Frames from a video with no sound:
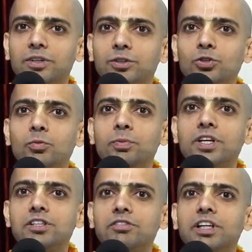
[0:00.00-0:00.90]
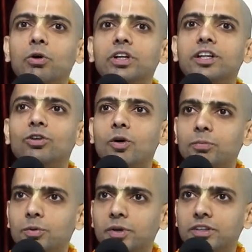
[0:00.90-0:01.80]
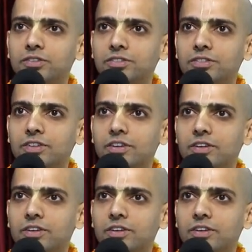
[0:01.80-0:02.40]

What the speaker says: you preach without any compromise.